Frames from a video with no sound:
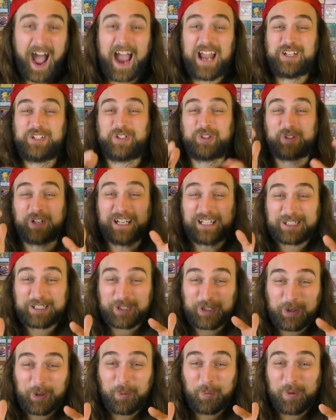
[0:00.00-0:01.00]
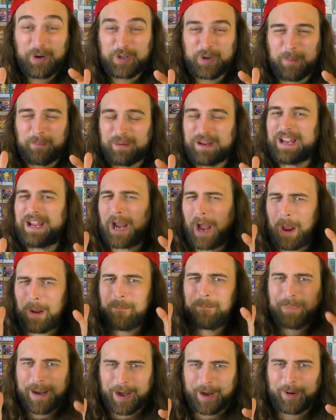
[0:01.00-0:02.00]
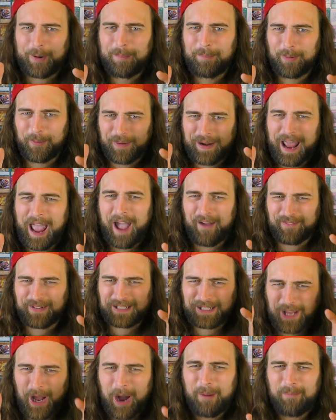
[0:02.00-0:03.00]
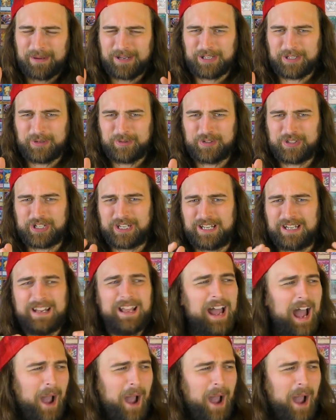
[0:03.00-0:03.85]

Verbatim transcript: I trick you when you're being unbearable and have it coming, Eugene.